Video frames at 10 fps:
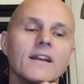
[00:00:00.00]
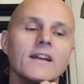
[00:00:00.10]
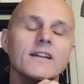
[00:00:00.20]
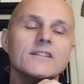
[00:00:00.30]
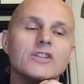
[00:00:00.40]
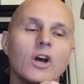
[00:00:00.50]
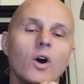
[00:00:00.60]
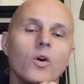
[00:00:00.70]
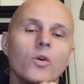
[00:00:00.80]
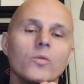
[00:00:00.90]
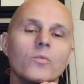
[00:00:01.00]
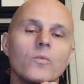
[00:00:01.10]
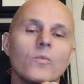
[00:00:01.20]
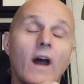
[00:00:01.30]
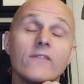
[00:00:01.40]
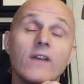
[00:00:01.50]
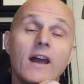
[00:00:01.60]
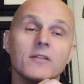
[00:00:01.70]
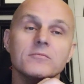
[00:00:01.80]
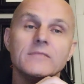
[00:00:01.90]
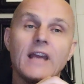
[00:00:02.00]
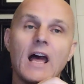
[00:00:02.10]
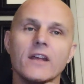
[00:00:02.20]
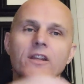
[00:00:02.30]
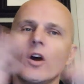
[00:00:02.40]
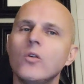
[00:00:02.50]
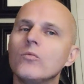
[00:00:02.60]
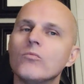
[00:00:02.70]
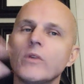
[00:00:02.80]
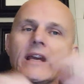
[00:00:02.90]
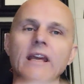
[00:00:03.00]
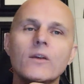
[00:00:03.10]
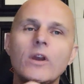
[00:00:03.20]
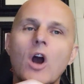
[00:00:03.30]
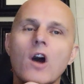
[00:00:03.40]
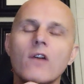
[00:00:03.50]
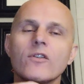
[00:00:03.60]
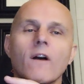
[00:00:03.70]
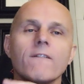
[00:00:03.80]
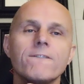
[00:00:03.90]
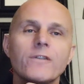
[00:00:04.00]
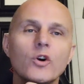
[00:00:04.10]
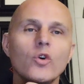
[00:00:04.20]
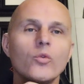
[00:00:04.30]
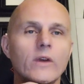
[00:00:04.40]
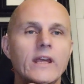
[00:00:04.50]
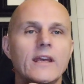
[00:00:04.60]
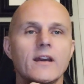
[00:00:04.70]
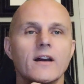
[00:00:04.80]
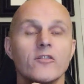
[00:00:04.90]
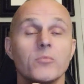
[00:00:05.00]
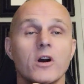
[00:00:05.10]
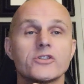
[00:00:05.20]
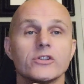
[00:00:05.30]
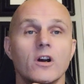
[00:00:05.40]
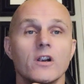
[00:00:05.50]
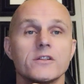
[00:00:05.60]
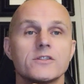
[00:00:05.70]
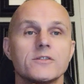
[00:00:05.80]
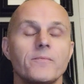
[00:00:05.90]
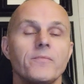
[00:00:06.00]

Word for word: So I invite them. Yeah, you know, we, we offer a full week of martial arts